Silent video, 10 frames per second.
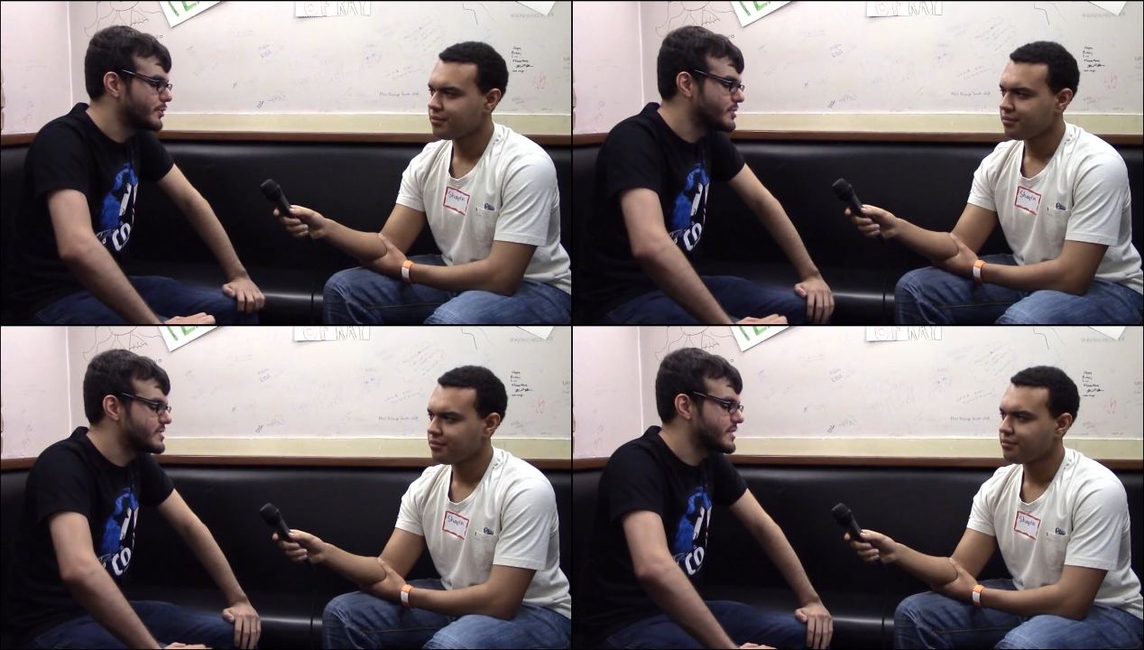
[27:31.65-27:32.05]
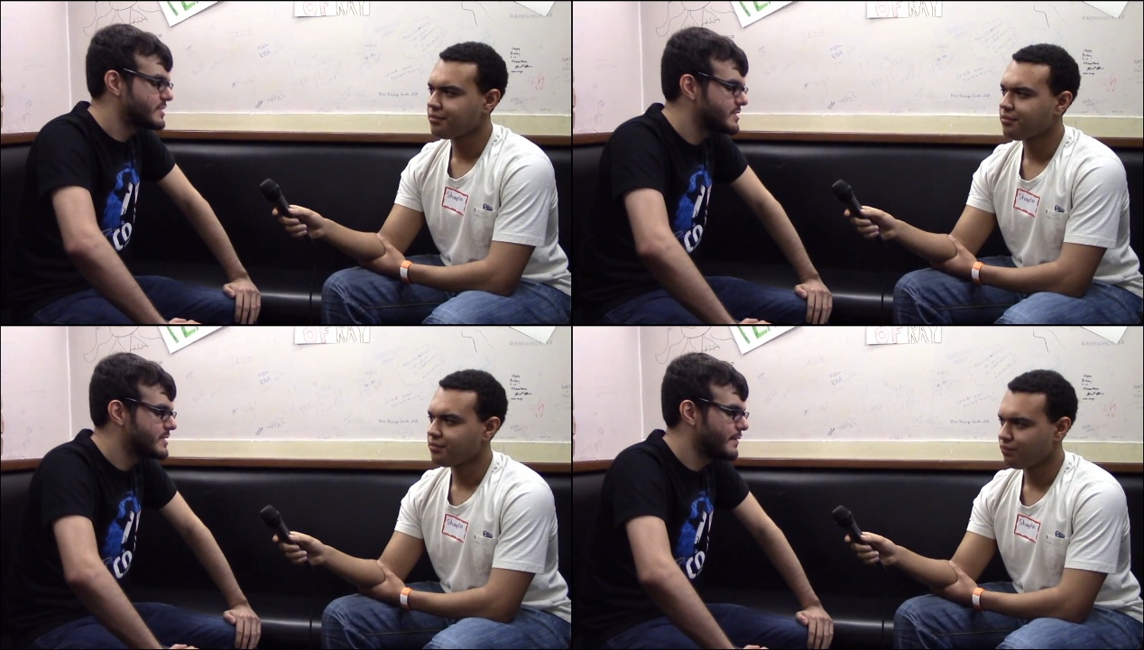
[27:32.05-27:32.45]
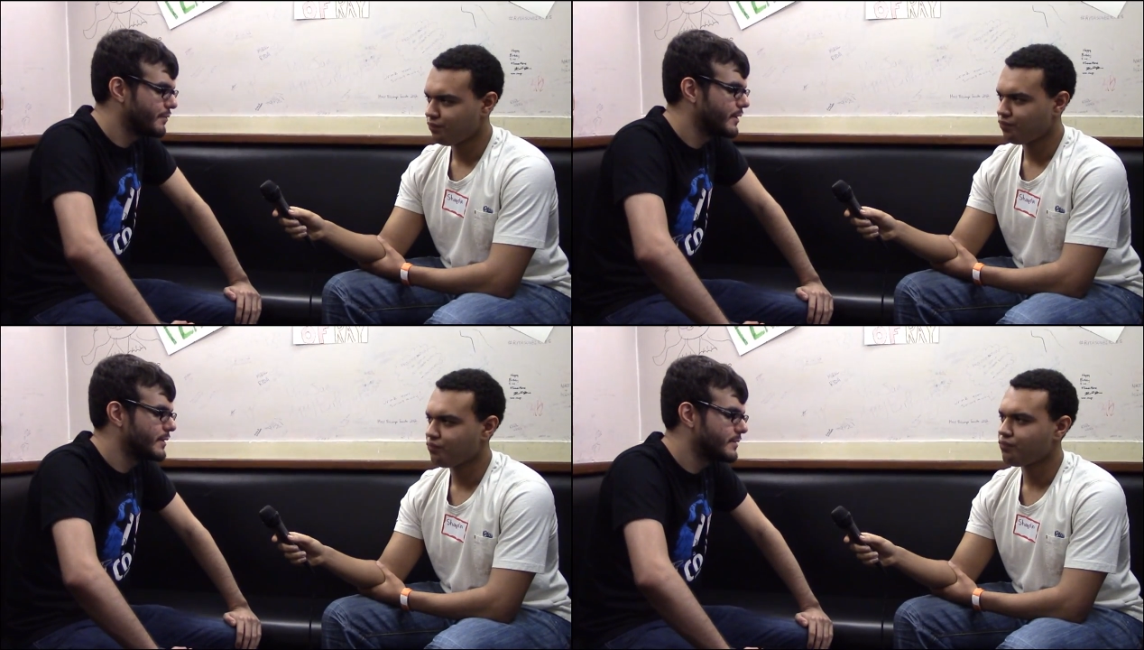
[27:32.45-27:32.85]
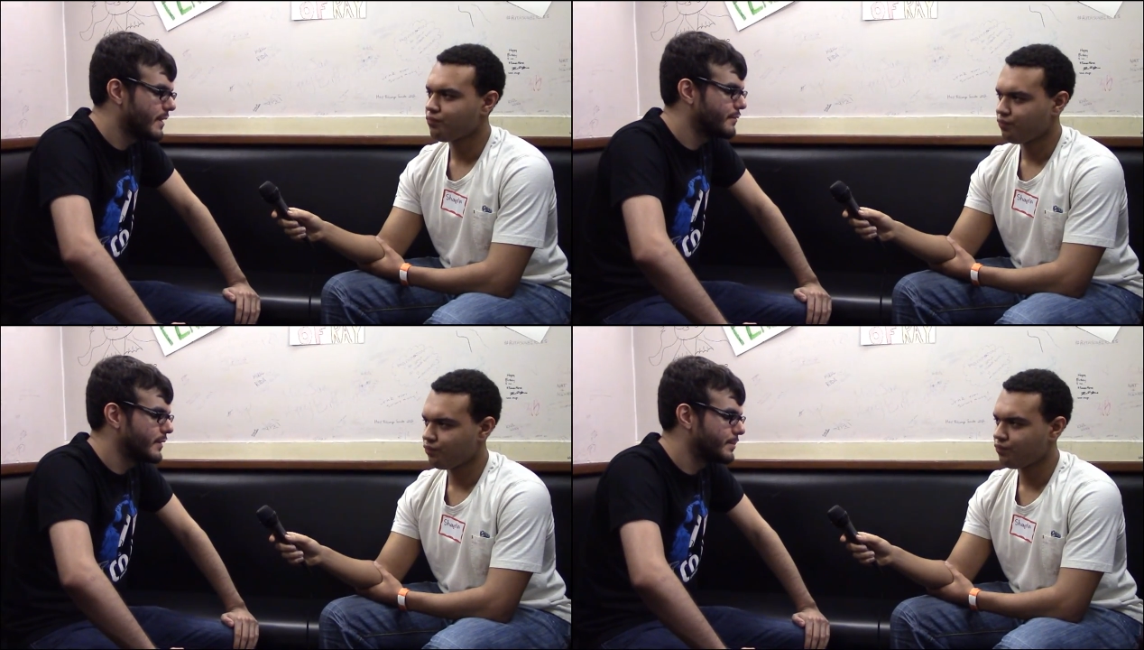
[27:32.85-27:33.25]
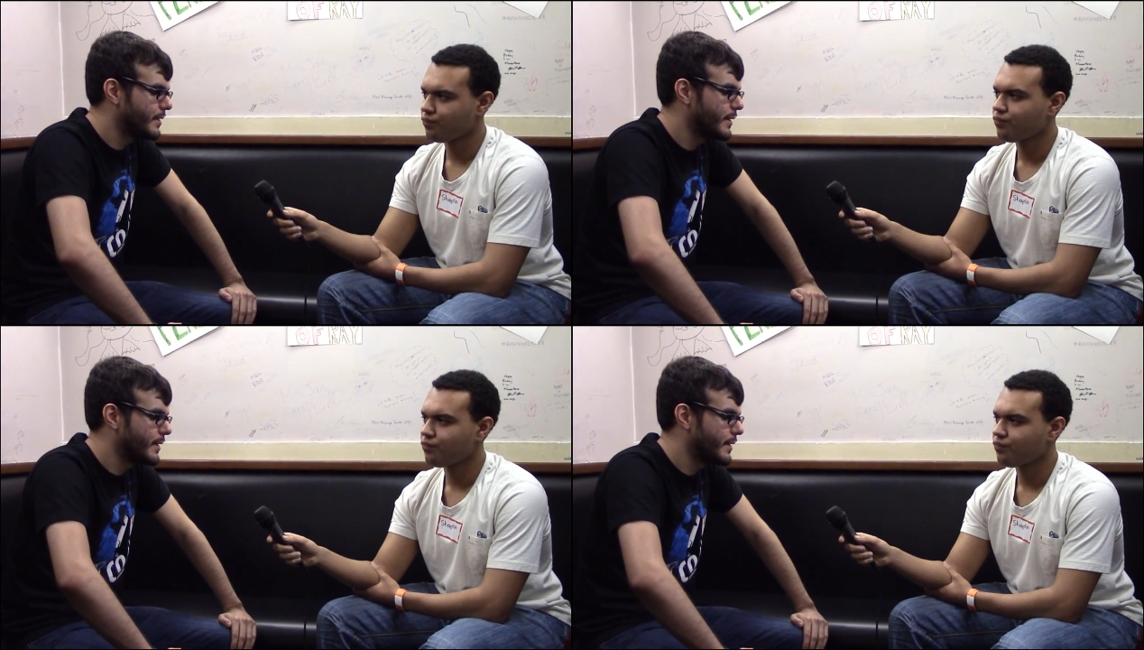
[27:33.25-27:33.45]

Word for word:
Speaker 1: 360 is definitely definitely up there.